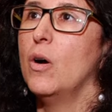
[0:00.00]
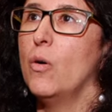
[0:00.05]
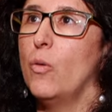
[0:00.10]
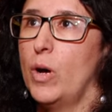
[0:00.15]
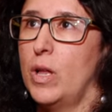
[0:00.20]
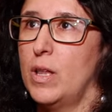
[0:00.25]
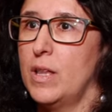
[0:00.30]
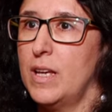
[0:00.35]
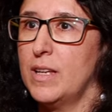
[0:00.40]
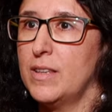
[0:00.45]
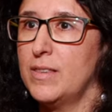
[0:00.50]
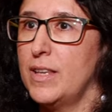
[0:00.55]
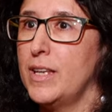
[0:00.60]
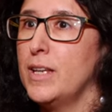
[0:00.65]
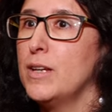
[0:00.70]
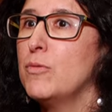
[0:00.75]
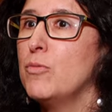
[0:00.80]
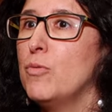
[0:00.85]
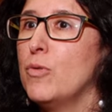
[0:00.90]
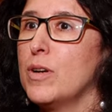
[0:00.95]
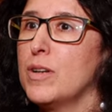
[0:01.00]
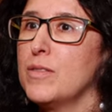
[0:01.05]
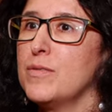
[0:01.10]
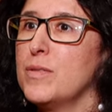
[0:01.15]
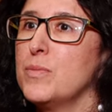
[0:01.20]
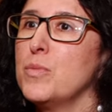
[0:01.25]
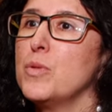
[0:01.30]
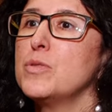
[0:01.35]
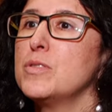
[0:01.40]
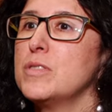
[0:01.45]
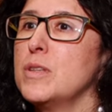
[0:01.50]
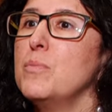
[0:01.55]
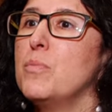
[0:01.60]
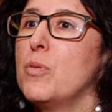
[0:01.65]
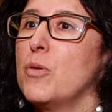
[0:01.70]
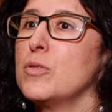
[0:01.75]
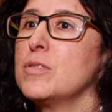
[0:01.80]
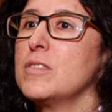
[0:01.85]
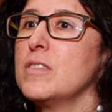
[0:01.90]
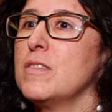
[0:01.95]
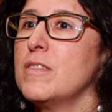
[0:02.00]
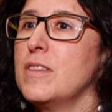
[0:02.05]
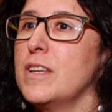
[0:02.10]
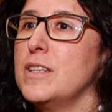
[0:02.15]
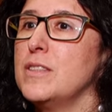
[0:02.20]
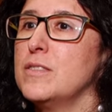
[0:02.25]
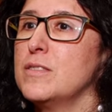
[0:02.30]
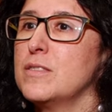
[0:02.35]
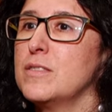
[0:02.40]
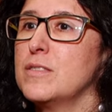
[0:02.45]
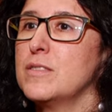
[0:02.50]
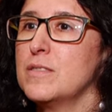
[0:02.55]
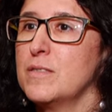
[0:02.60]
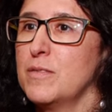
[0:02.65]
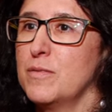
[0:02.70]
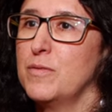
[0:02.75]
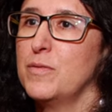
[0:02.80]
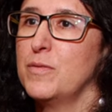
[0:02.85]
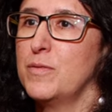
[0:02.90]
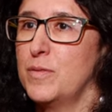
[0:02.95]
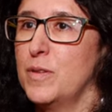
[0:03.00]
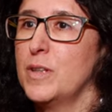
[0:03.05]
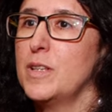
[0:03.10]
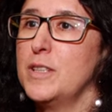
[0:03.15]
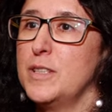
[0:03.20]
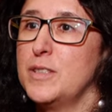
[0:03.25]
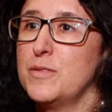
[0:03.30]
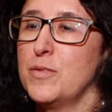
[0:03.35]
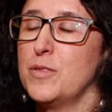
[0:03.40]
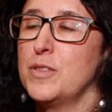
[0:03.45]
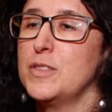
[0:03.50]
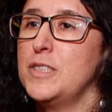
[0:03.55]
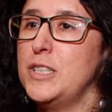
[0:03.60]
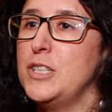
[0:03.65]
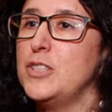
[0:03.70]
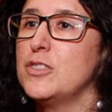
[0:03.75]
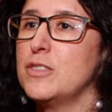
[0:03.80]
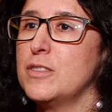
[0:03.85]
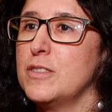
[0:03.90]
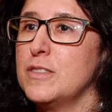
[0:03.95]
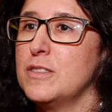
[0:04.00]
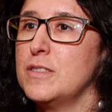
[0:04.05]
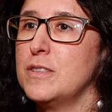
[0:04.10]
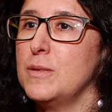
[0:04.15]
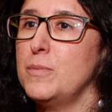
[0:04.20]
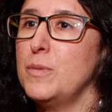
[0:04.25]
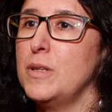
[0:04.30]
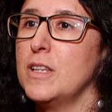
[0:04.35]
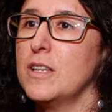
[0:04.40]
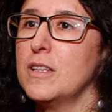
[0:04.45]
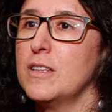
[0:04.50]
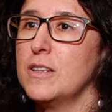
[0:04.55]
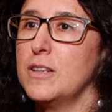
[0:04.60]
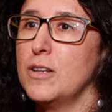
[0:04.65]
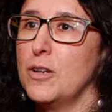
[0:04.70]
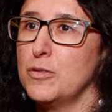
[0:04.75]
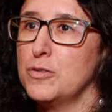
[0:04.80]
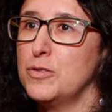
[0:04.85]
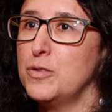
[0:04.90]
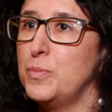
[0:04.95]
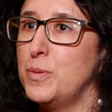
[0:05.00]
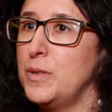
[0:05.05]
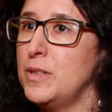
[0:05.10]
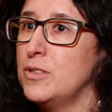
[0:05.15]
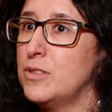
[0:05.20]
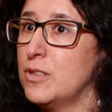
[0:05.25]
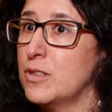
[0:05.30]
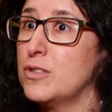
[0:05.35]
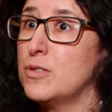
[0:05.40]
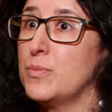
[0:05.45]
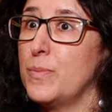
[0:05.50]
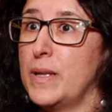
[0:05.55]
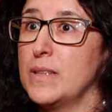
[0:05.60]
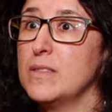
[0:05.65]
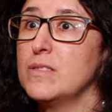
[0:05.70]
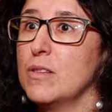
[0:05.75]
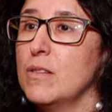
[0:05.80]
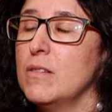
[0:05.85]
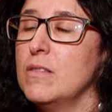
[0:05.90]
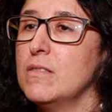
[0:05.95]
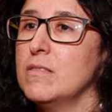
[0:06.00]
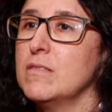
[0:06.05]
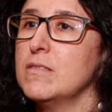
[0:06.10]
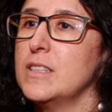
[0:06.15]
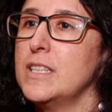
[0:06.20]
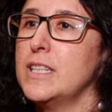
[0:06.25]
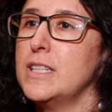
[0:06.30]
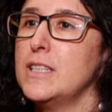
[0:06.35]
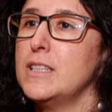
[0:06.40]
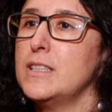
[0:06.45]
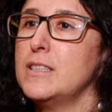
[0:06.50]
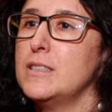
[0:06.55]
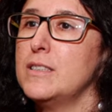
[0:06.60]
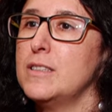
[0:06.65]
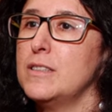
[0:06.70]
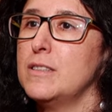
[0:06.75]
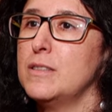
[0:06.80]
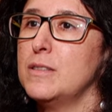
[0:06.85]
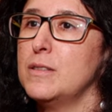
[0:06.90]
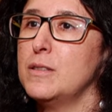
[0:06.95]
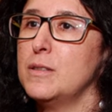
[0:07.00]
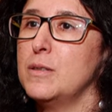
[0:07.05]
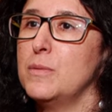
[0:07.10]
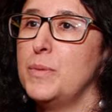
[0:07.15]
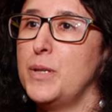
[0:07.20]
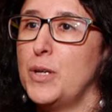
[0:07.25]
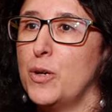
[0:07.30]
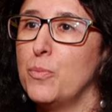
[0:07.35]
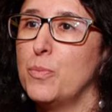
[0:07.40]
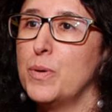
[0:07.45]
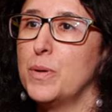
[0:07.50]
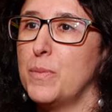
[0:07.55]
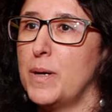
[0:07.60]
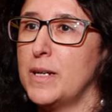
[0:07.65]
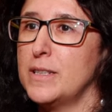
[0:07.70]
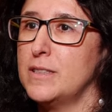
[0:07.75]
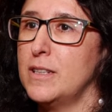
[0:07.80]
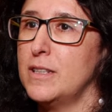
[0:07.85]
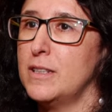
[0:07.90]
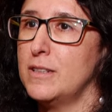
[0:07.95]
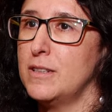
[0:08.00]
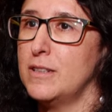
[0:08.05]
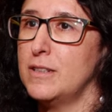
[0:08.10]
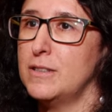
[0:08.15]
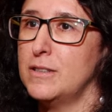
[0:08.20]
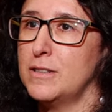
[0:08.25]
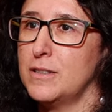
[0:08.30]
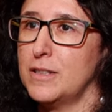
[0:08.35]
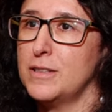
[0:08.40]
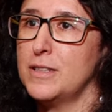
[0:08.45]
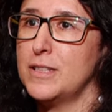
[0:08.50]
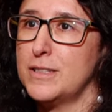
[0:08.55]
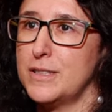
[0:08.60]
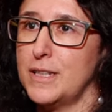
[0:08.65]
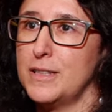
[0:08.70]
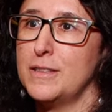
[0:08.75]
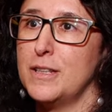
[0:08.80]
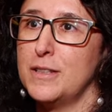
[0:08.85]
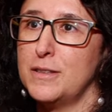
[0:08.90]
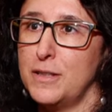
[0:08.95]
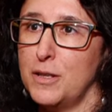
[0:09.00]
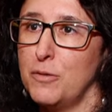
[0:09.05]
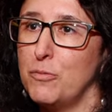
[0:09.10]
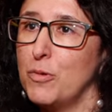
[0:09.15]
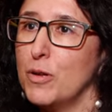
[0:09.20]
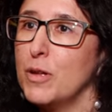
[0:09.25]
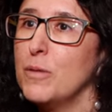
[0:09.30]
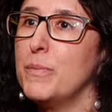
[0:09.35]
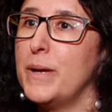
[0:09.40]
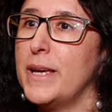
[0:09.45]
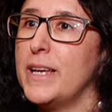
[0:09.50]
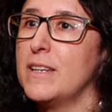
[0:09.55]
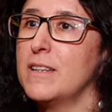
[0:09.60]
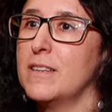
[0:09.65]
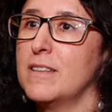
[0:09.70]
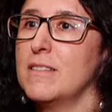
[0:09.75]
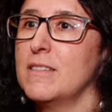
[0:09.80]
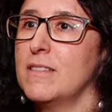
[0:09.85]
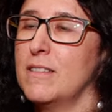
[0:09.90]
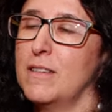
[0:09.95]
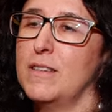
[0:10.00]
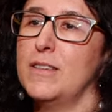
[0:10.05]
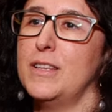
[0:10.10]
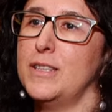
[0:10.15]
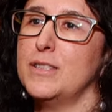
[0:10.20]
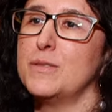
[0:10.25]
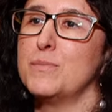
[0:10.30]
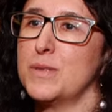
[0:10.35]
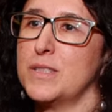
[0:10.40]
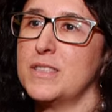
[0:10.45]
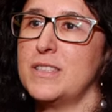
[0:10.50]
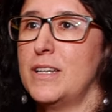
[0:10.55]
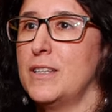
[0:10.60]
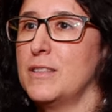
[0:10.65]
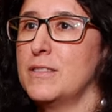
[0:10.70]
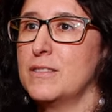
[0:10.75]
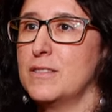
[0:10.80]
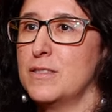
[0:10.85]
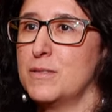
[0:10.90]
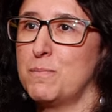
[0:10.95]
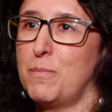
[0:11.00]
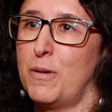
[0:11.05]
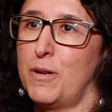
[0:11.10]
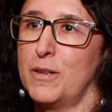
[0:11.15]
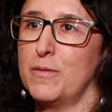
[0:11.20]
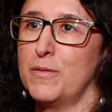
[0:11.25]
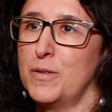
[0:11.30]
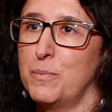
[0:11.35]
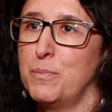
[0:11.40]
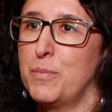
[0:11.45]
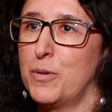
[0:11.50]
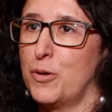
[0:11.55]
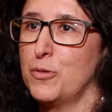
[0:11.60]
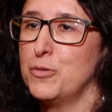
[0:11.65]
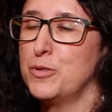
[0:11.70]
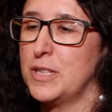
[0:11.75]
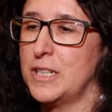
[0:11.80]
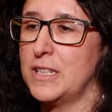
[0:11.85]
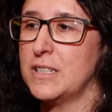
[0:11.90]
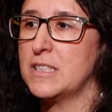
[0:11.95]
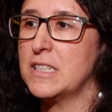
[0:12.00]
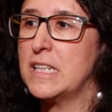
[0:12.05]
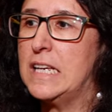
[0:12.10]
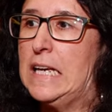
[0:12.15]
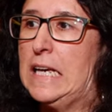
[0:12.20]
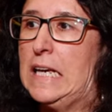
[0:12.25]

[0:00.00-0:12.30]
Well, I think one of the most important things, at least for the teacher, is immediately not to be judgmental and be open-minded and understand that they will make these mistakes, part of the process.